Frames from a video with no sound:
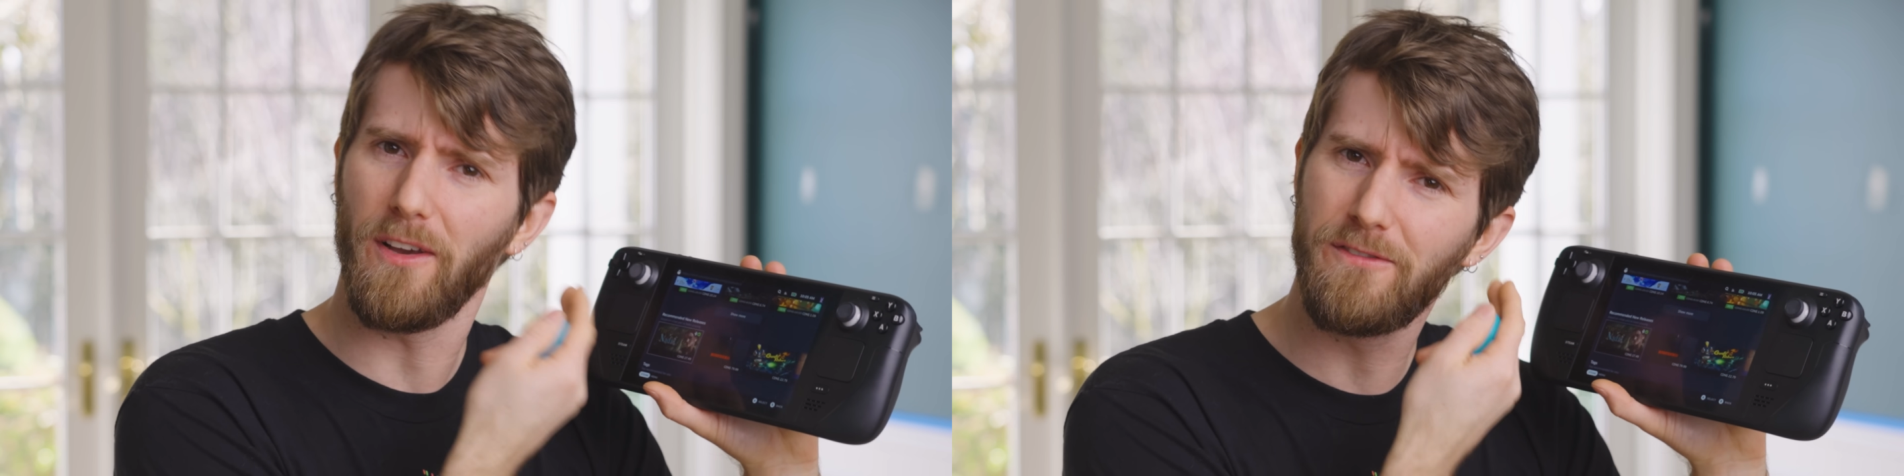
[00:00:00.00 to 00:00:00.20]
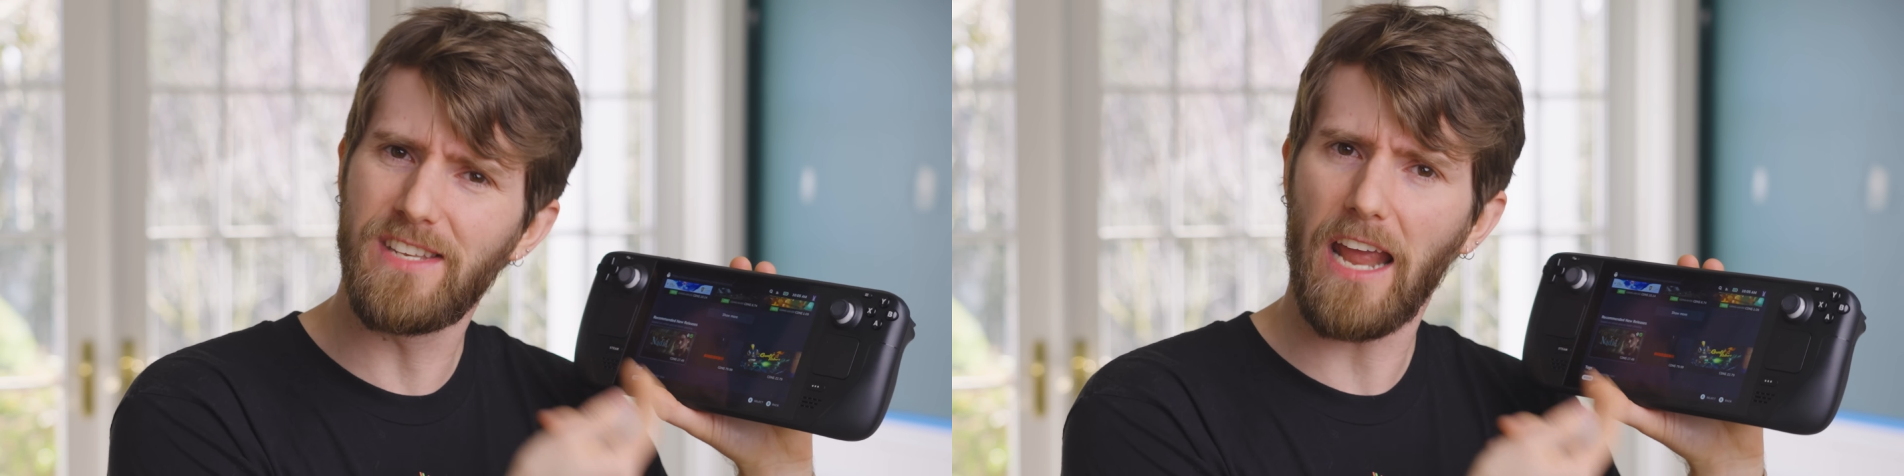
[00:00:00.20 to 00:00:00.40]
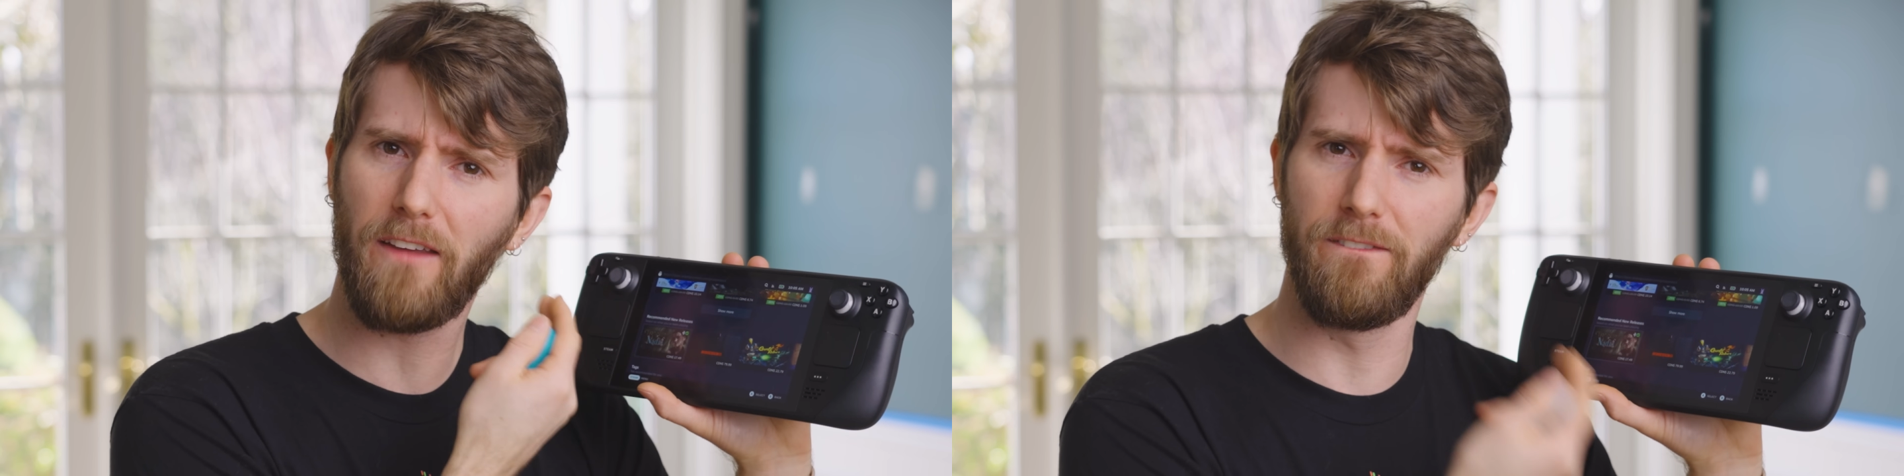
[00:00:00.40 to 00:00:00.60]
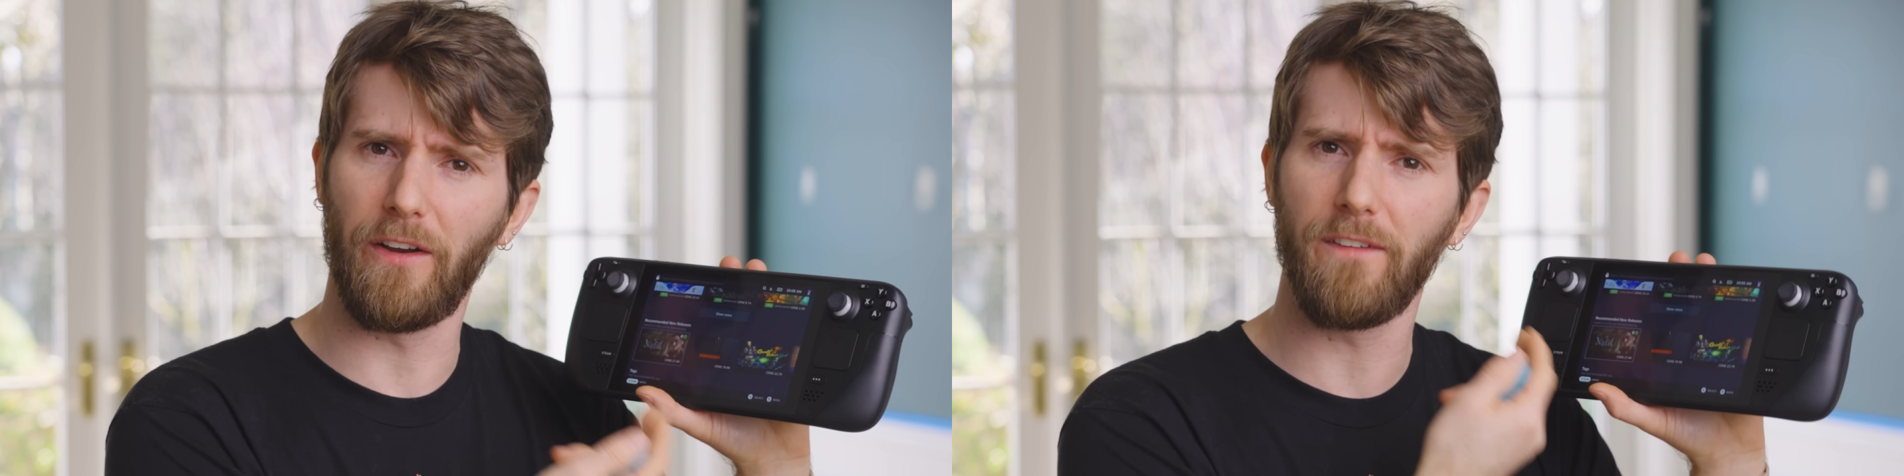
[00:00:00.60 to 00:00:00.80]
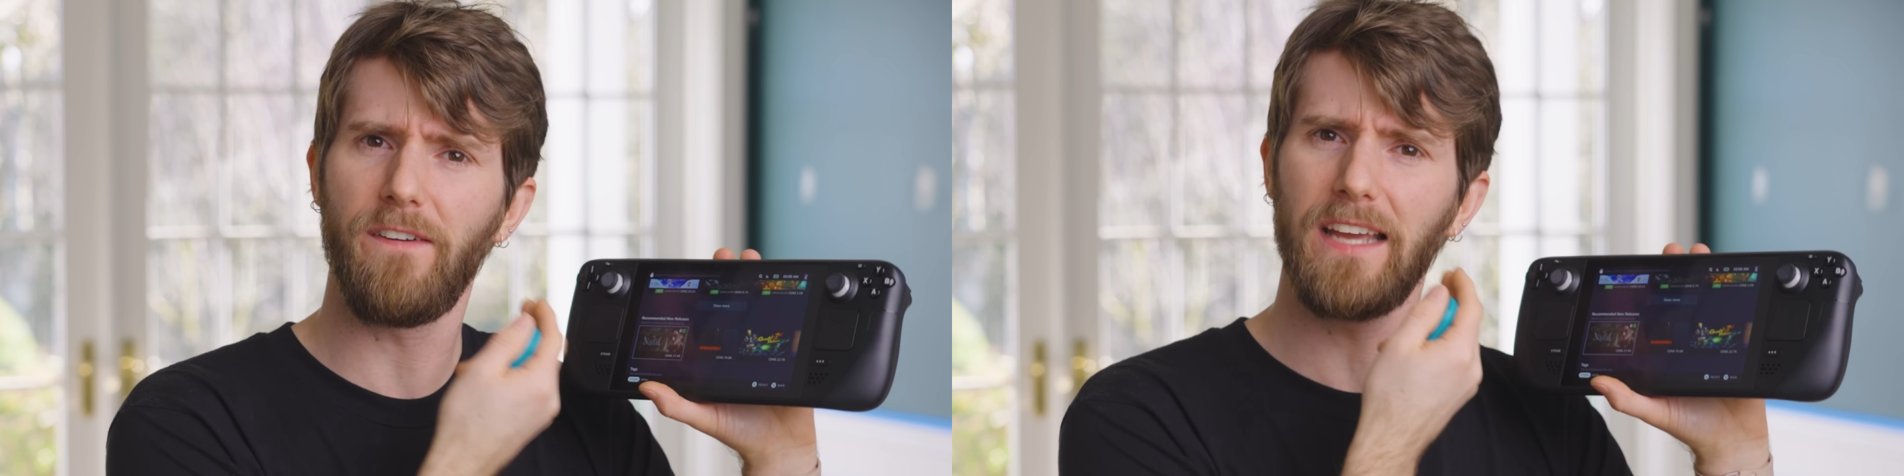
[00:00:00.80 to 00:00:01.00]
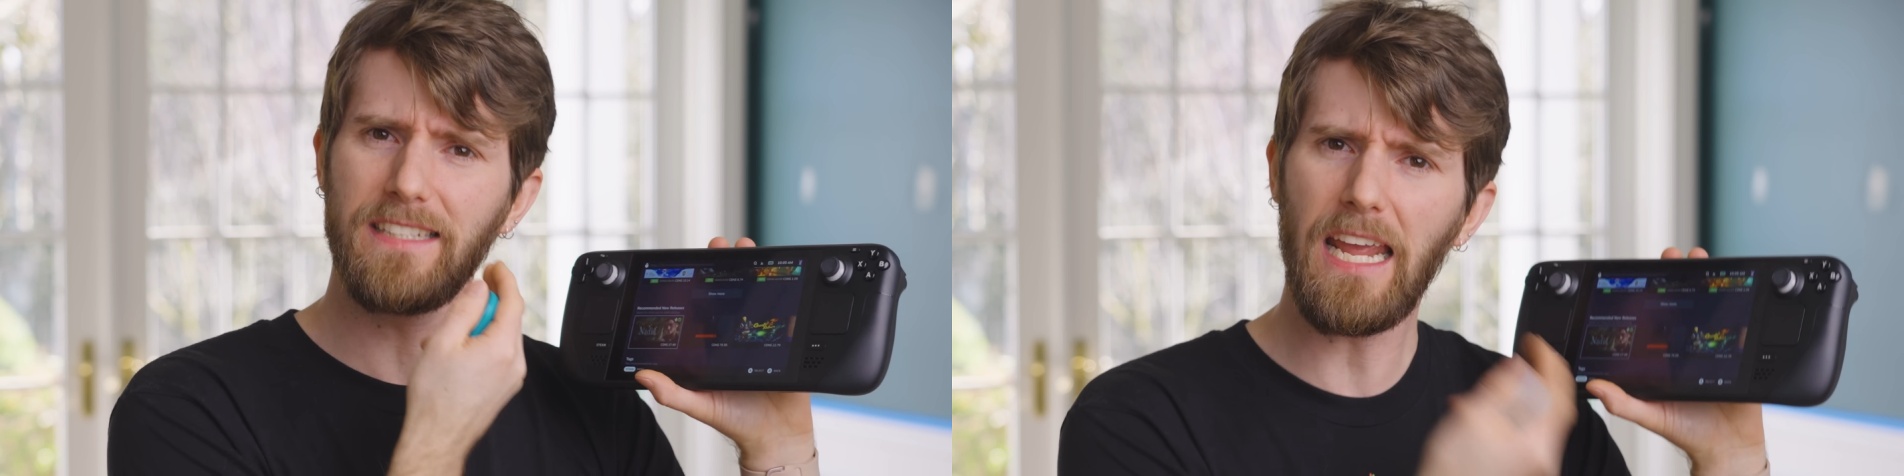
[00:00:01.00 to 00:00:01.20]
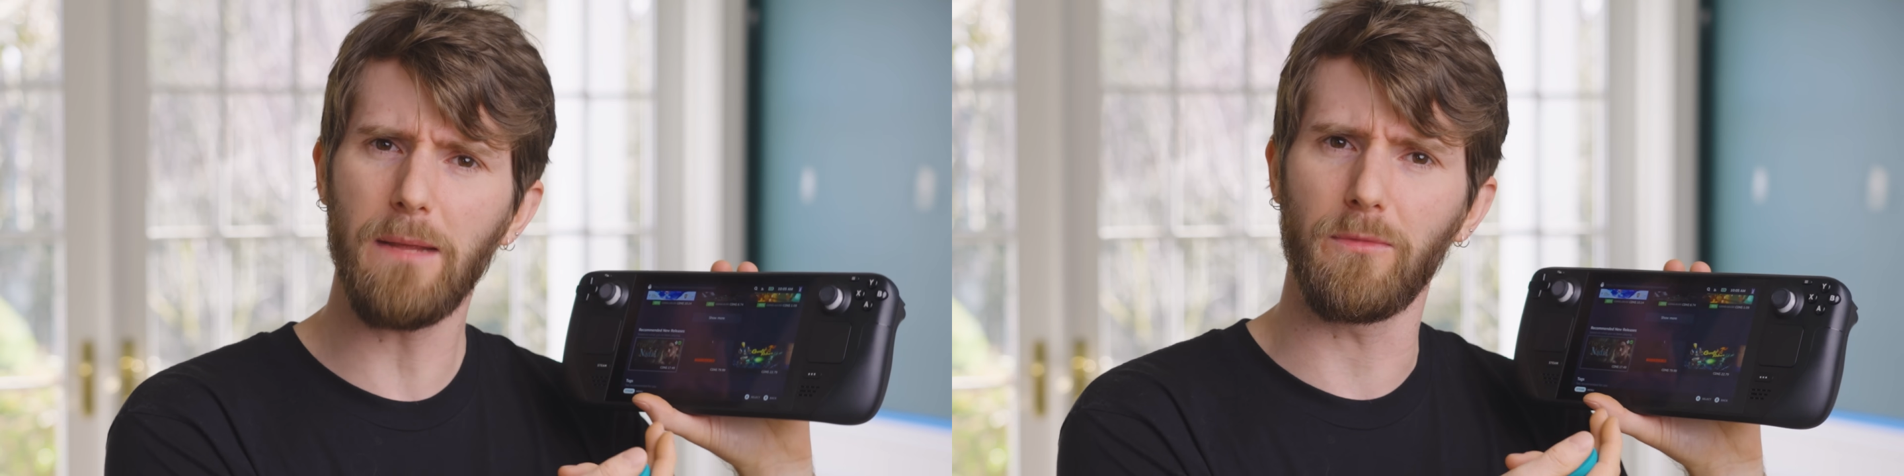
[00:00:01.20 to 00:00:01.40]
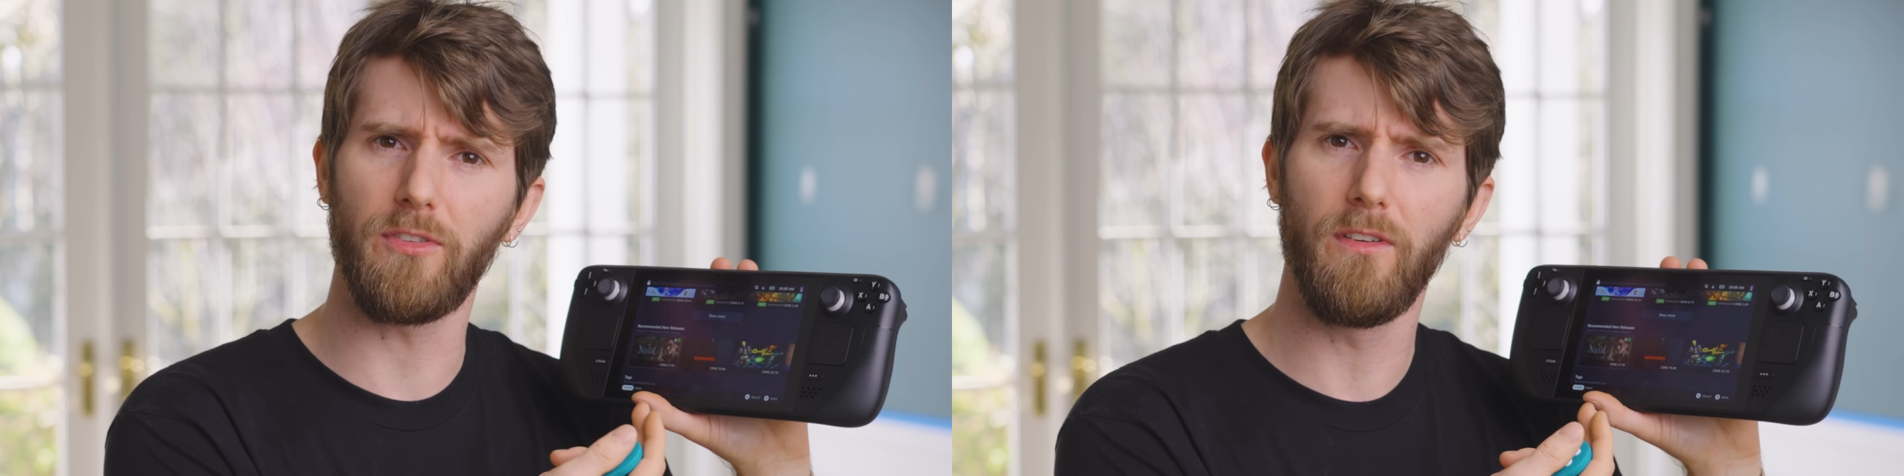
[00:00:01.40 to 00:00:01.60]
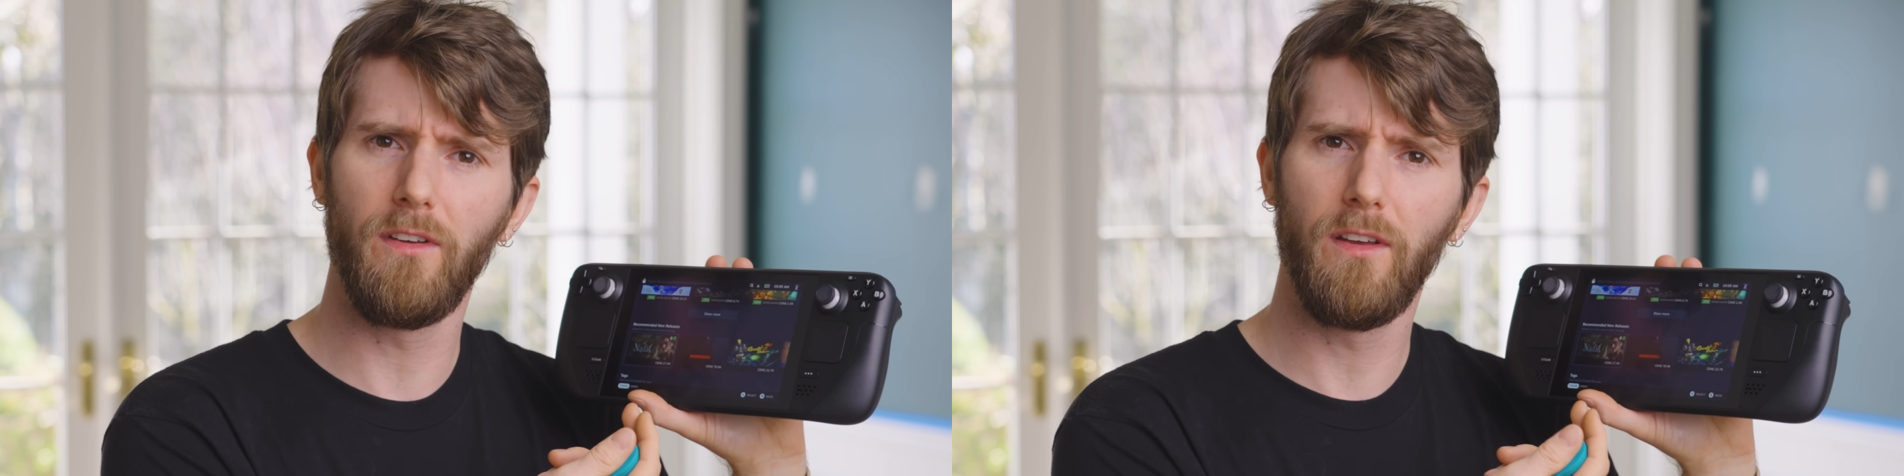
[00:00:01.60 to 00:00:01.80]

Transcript: of deck-verified games?